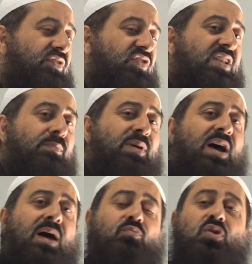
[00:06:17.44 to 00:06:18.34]
said
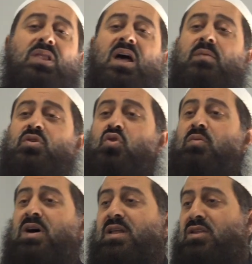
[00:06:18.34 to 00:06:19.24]
about Abdullah ibn
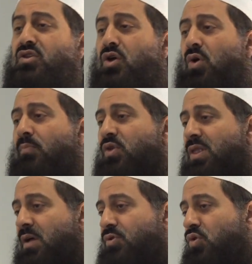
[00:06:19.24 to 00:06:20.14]
Umar, and you know who
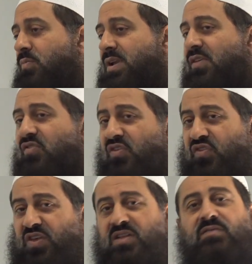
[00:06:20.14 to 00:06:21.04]
Abdullah ibn Umar is, the
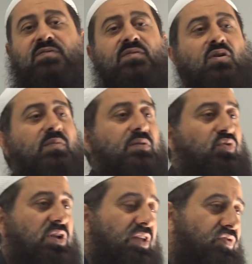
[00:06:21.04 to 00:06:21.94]
son of Umar
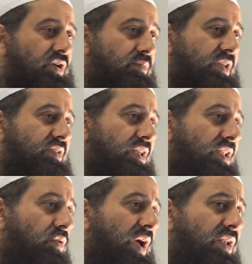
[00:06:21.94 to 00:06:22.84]
ibn Khattab
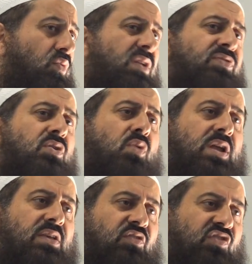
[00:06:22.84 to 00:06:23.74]
radiallahu anhu, one of the
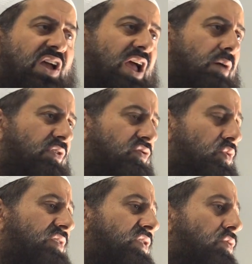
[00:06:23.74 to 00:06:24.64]
great sahabas
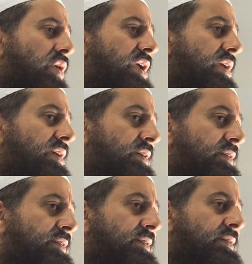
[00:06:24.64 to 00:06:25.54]
and one of the great
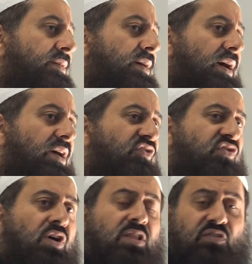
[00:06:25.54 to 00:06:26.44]

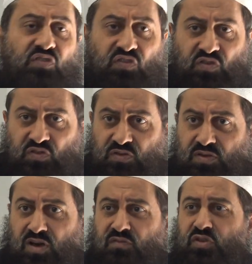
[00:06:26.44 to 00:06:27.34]
scholars
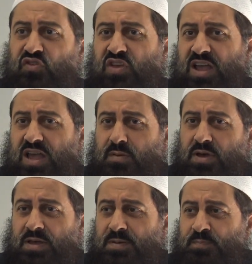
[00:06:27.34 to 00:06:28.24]
of the
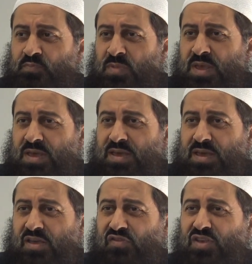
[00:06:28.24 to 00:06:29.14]
sahaba.
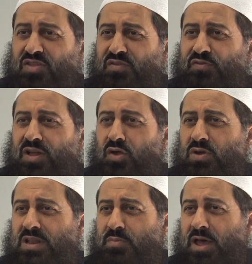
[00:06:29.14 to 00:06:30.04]
He said the
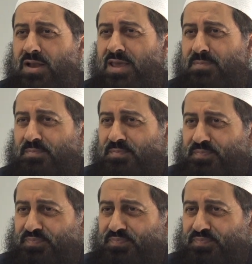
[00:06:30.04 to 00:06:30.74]
following about him.